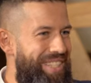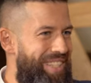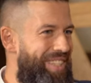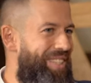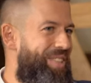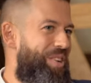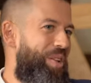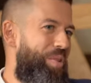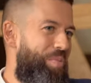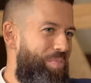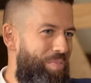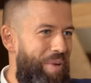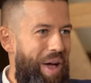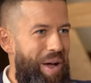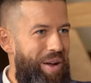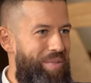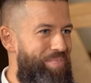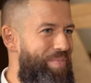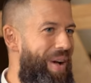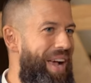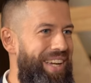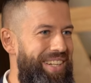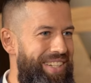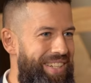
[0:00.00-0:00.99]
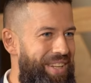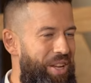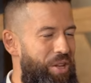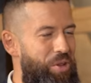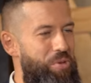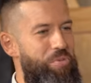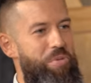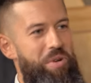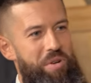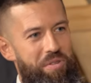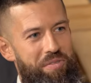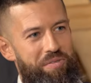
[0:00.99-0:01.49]
and so back in the day
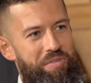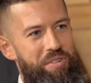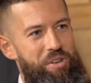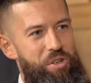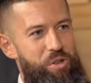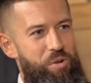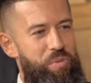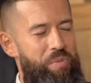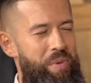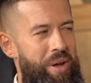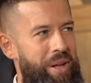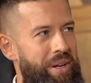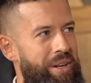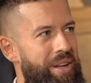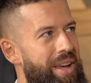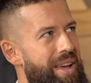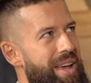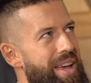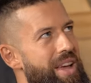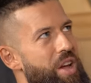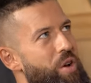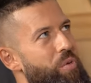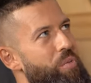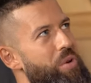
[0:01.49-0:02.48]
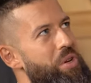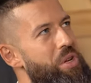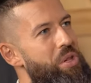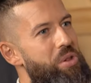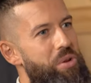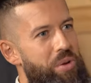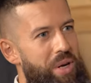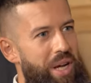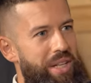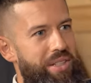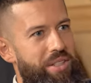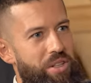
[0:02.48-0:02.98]
you were a fisherman, when you
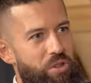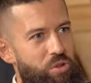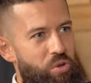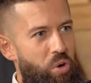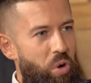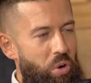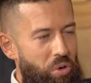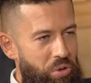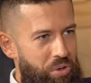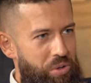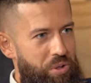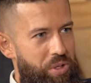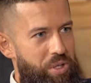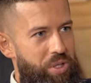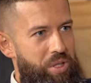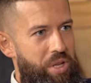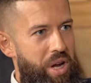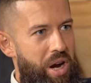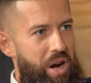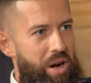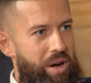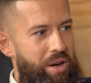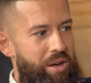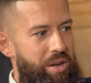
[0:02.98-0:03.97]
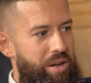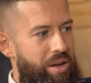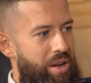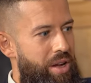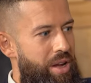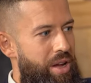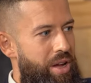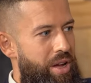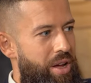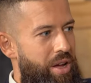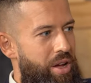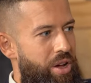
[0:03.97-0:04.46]
look at the Northern Star,
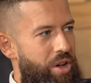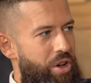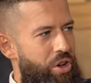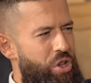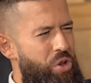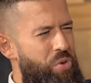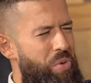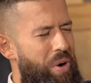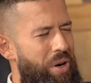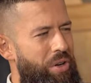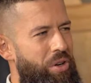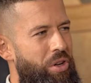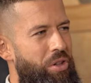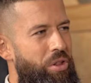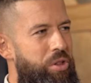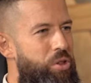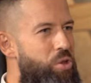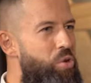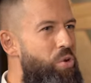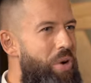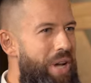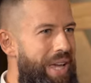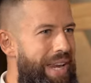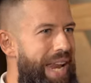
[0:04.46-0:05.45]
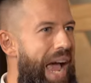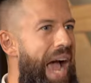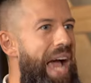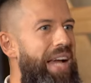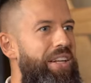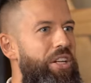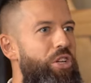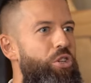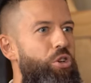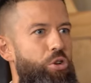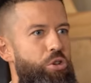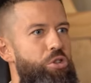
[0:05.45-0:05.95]
you are not looking
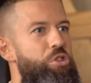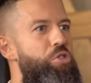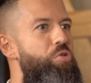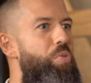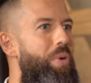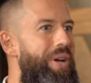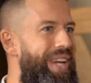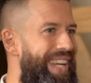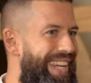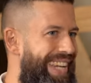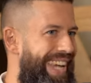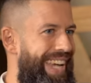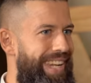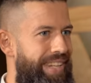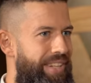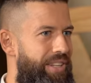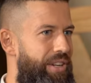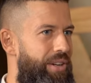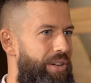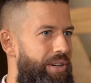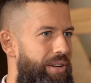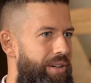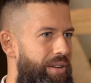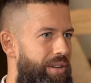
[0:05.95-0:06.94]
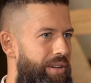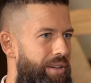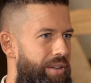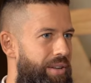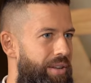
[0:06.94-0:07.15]
at it because you want to get there.